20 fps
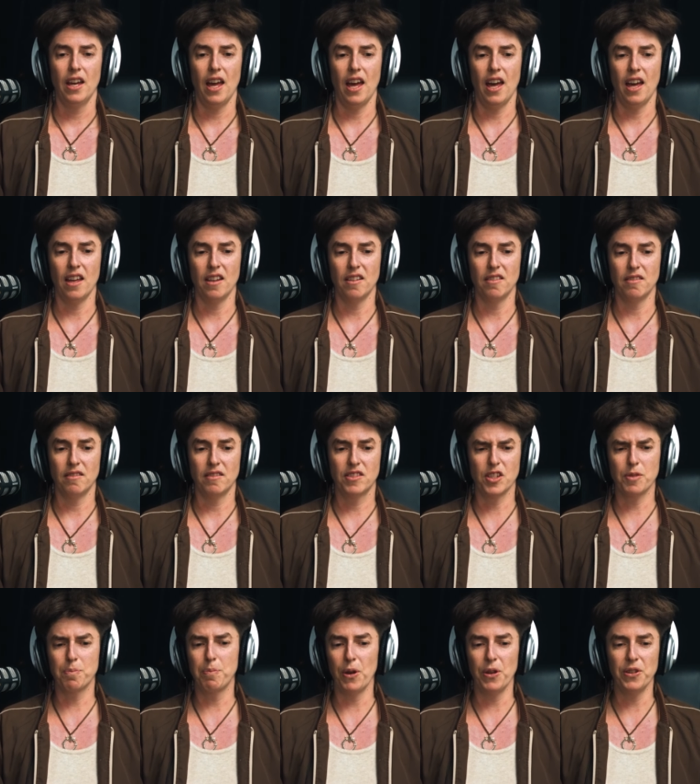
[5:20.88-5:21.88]
and
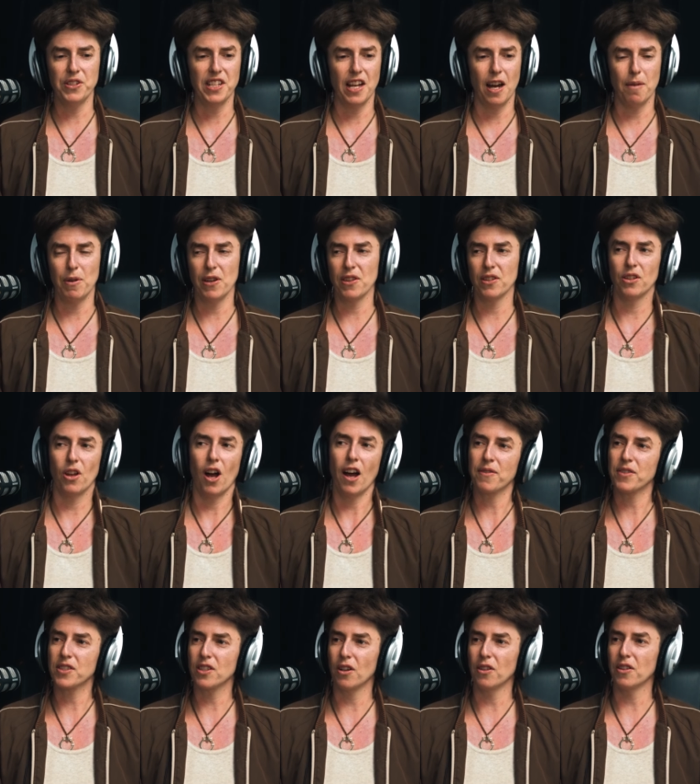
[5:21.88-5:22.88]
just burnt out by the
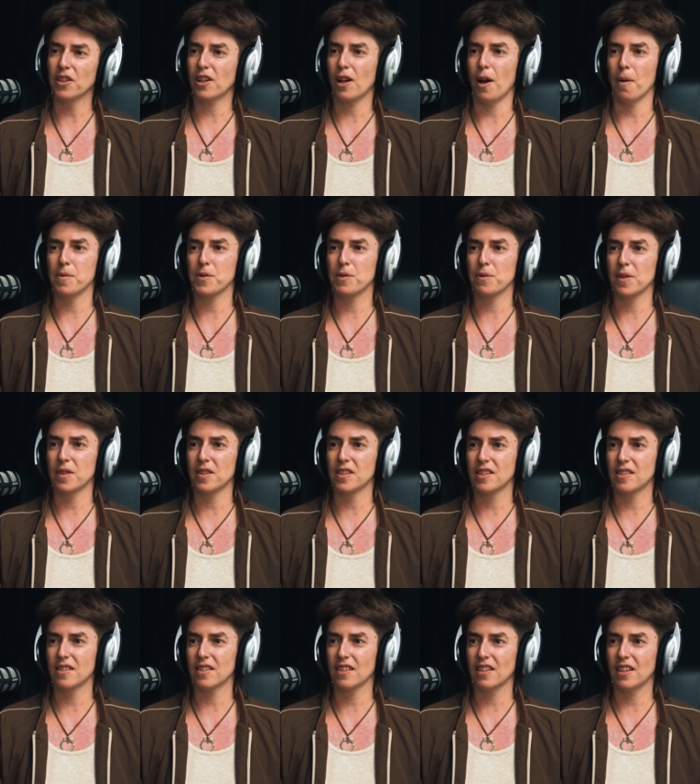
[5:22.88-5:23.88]
lifestyle that comes
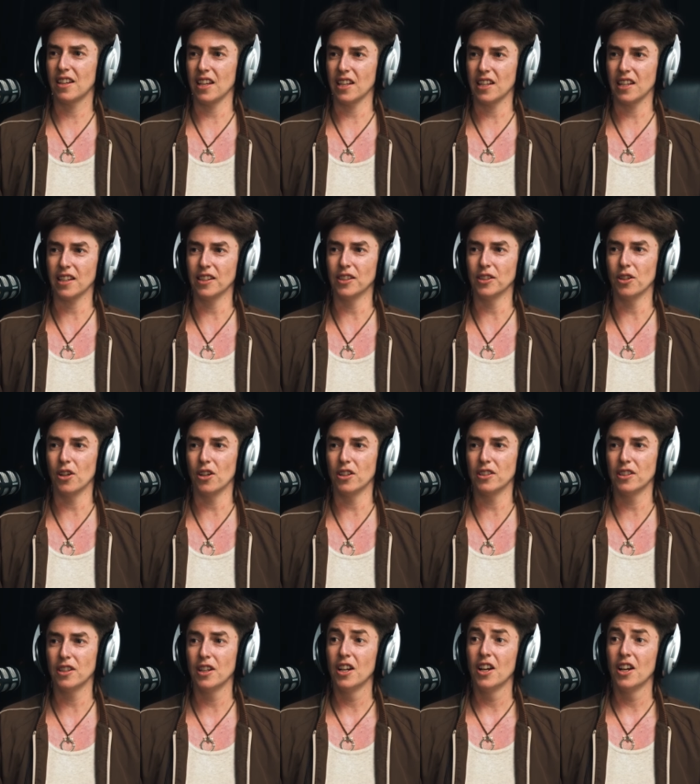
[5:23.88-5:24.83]
with gigging a lot.